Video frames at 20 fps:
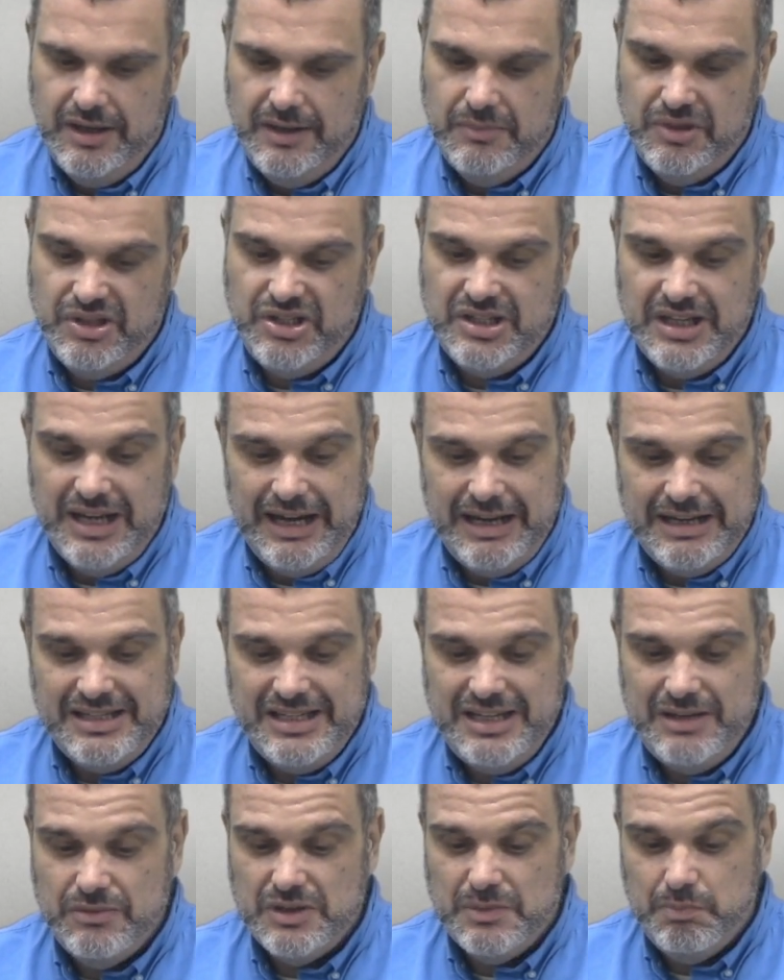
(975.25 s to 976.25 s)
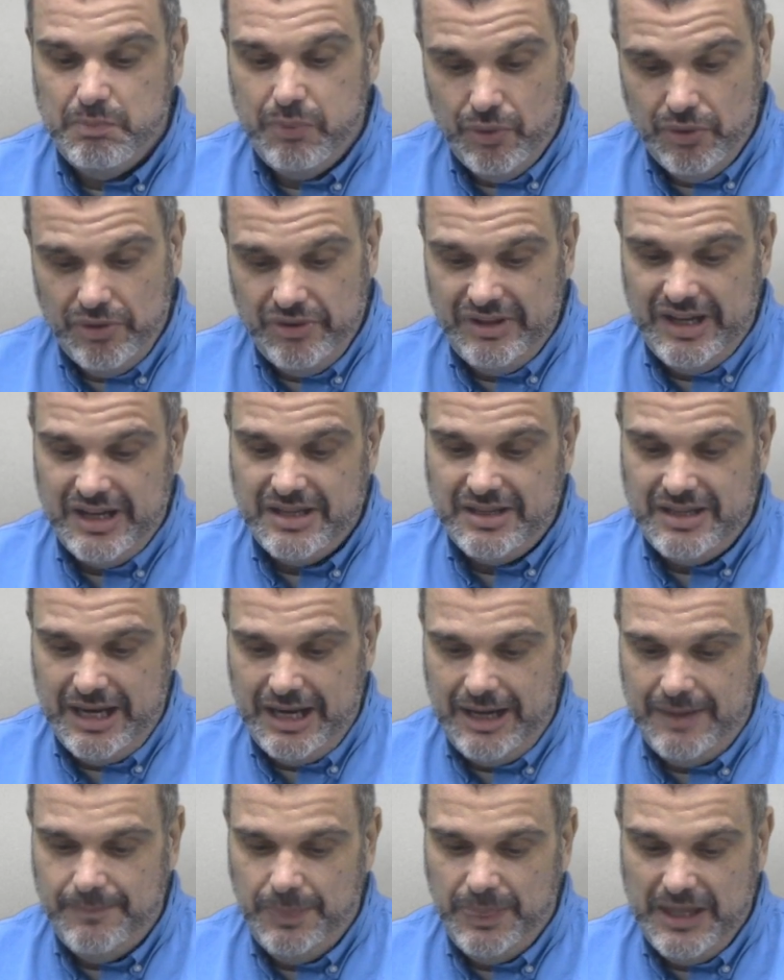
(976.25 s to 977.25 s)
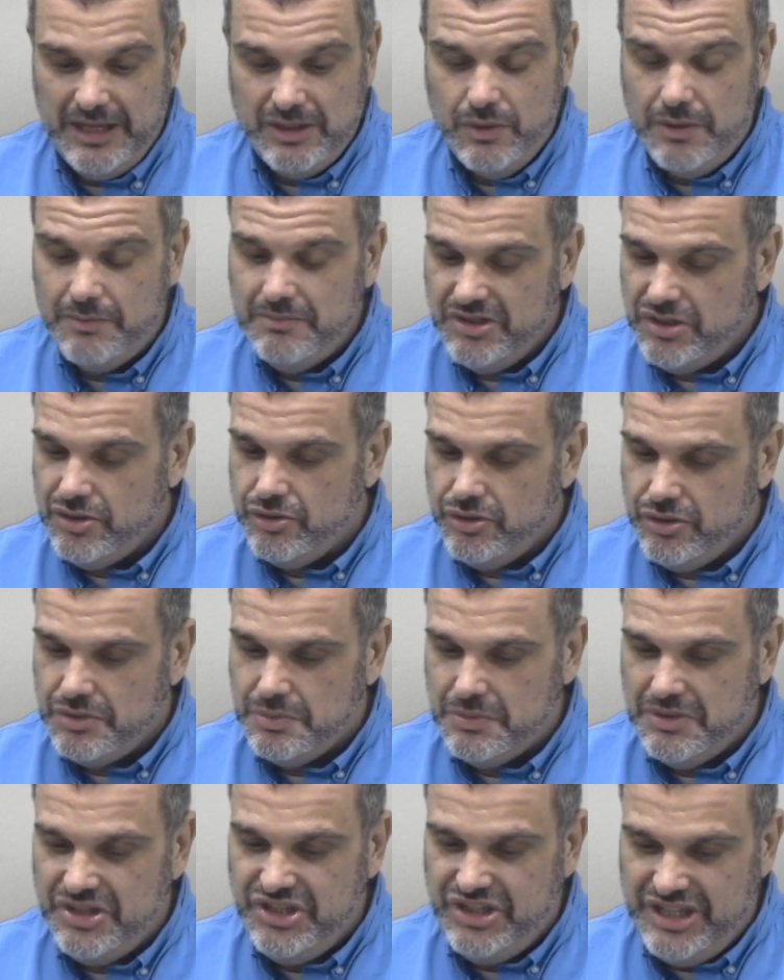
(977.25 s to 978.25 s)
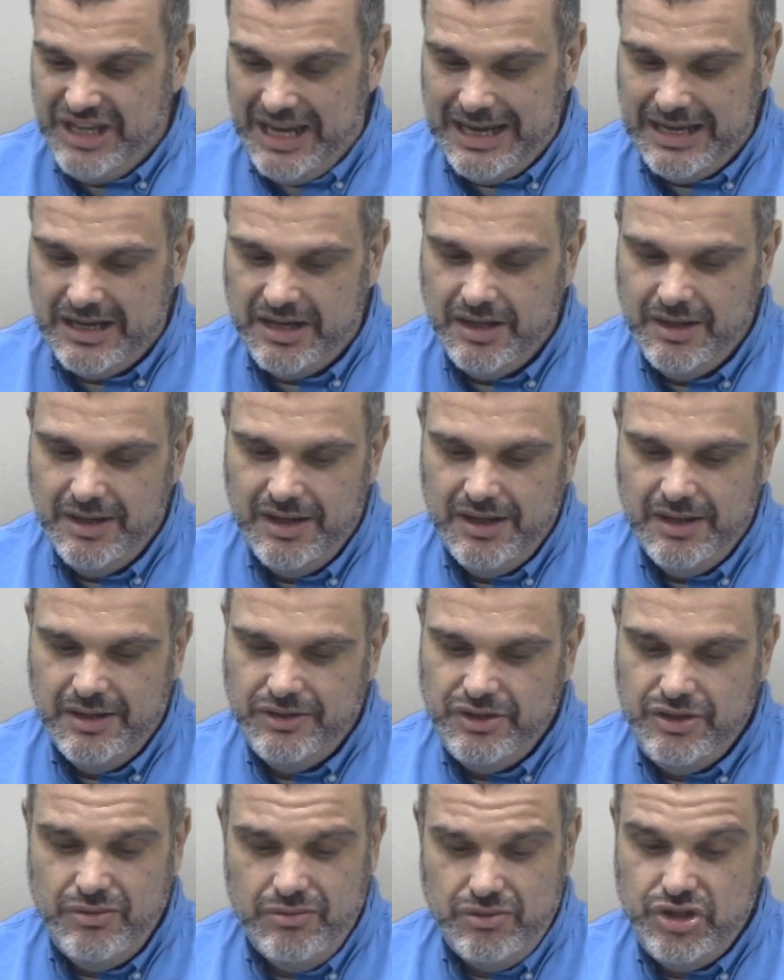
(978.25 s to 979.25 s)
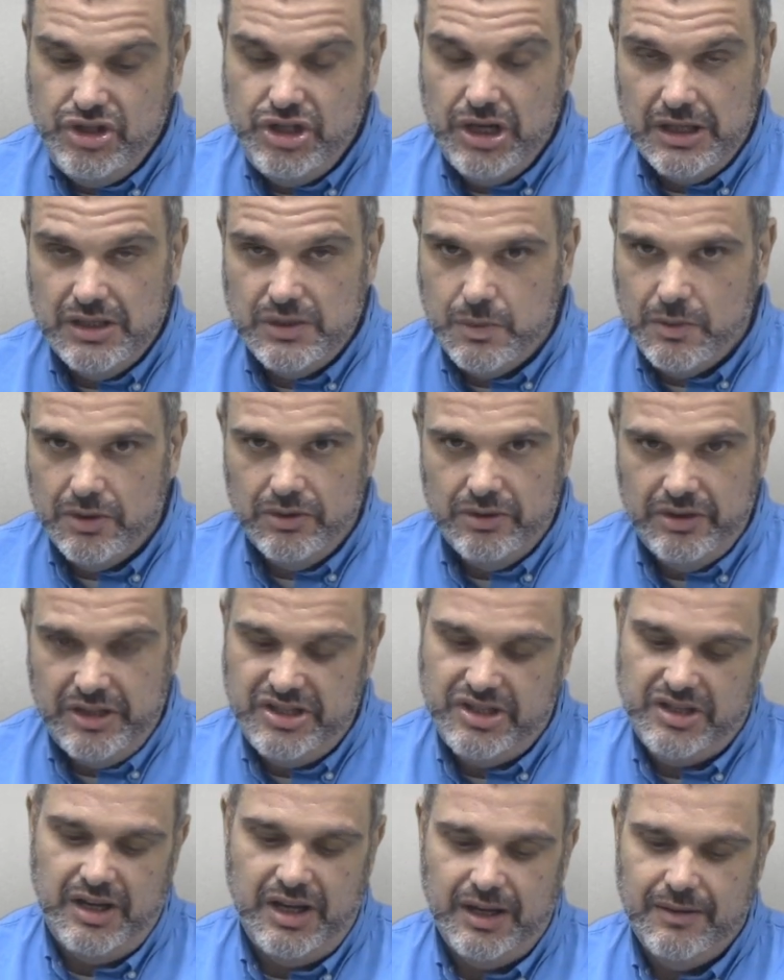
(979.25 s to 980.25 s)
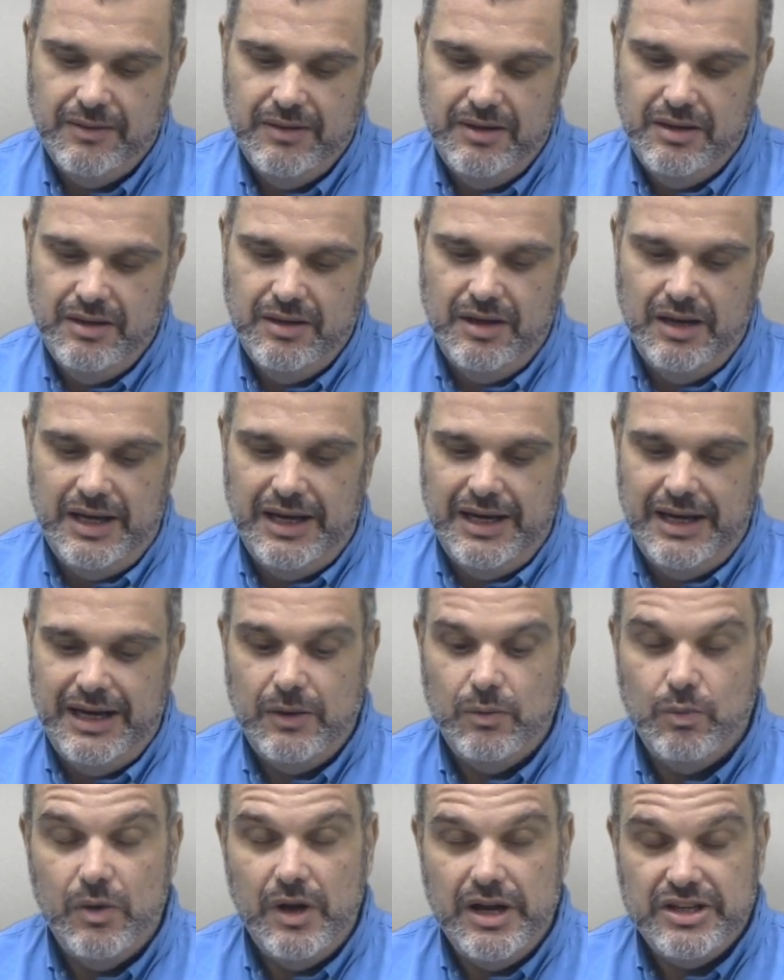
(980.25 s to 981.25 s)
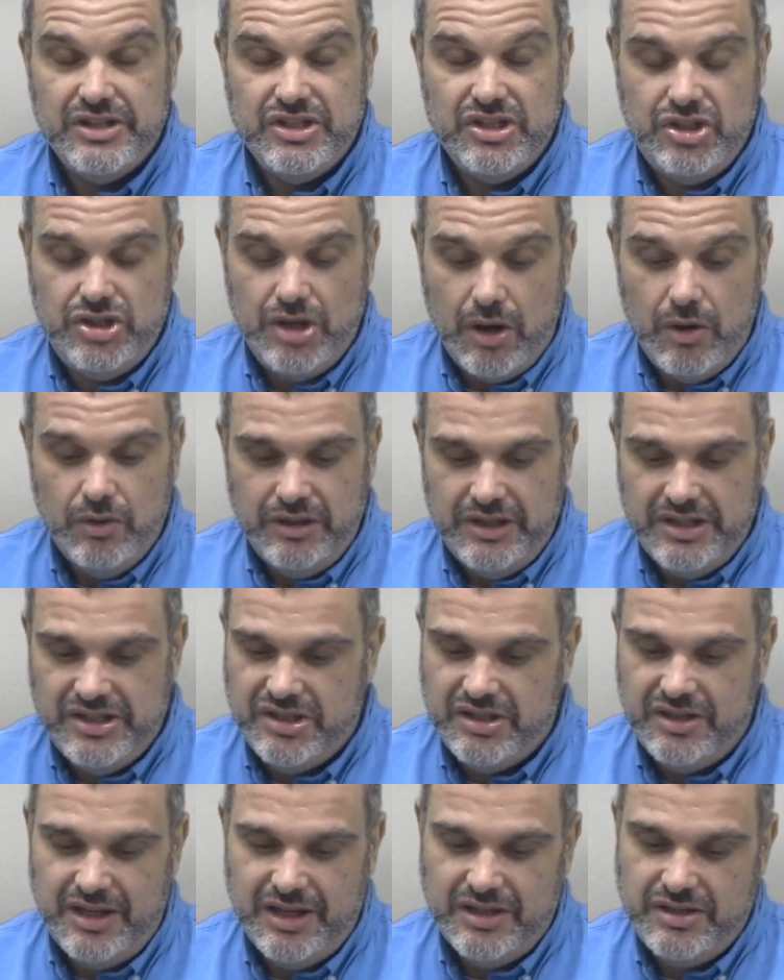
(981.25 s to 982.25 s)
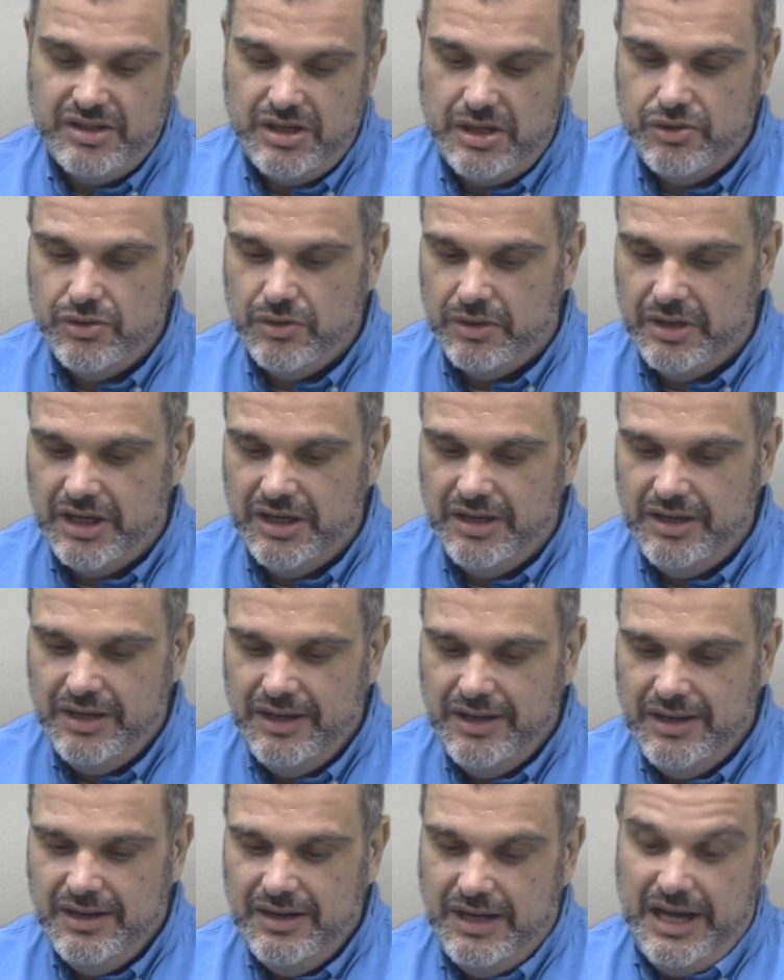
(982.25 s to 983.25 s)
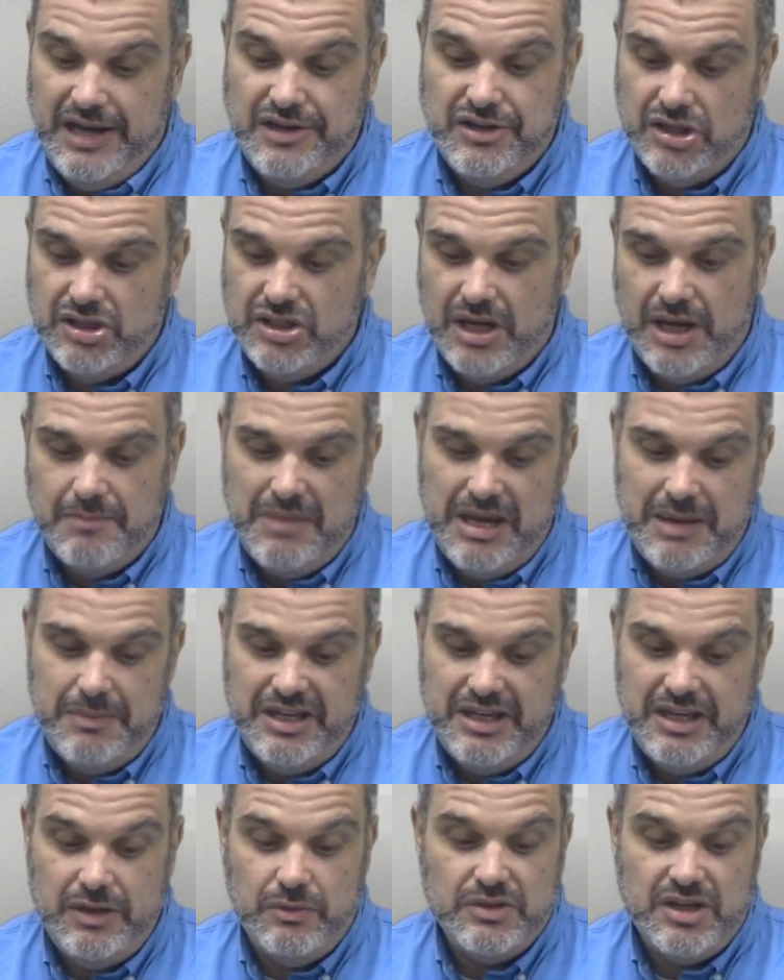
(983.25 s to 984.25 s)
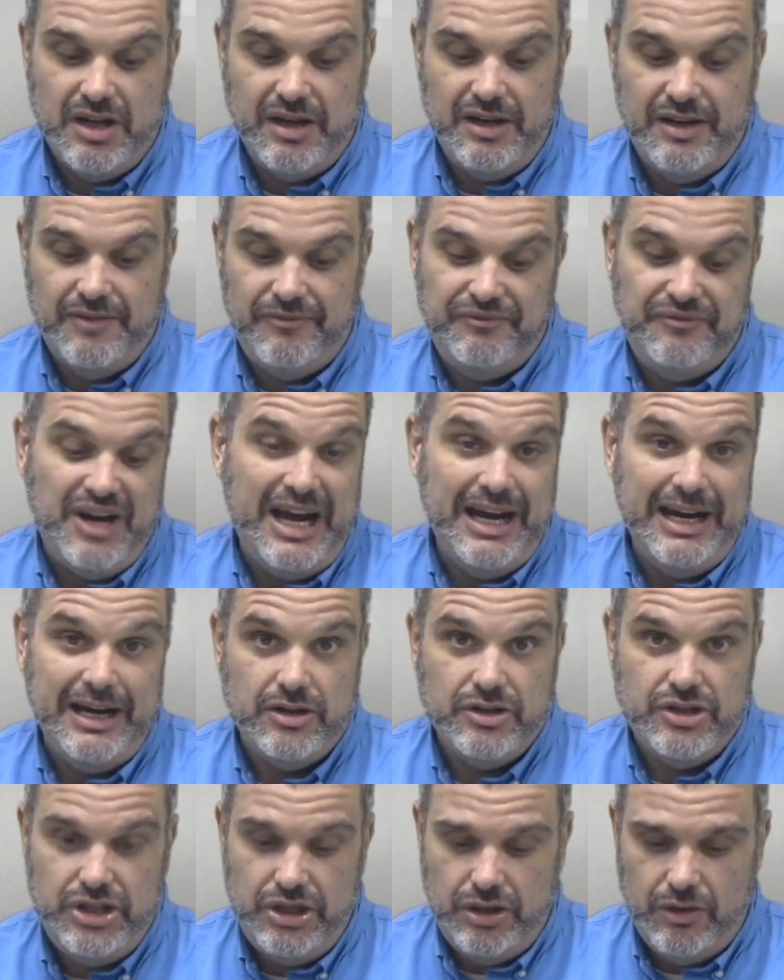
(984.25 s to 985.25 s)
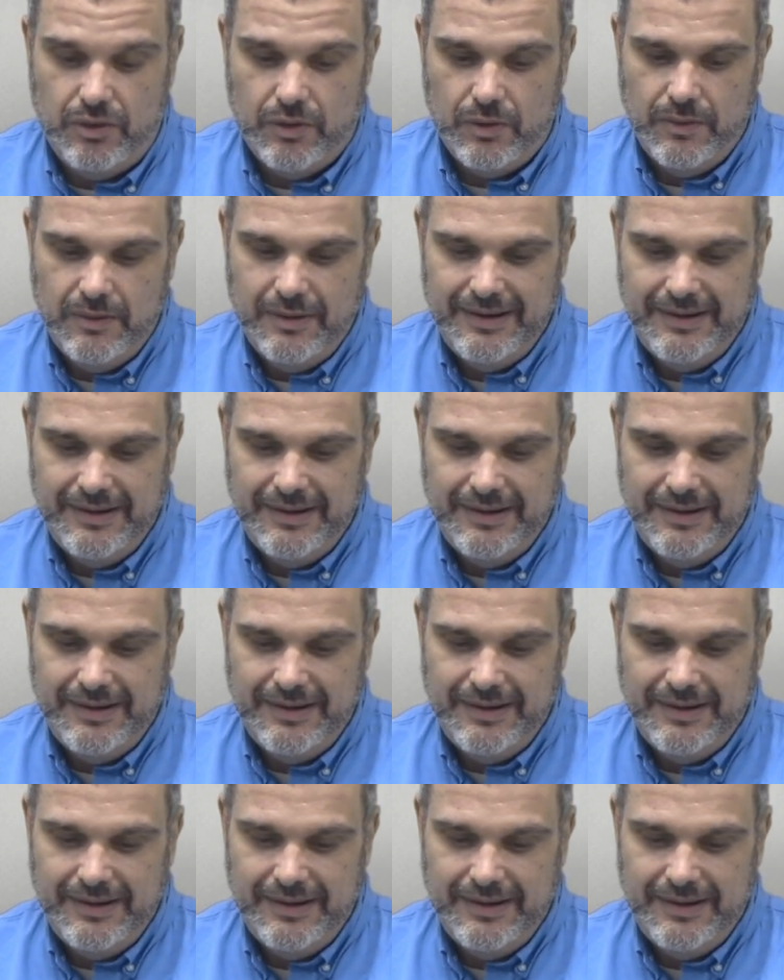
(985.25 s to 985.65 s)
Besides, he was born like that. That's what Mr. Tushman said. You just weren't listening. I was so listening, said Julian. I just thought maybe he was on a fire too.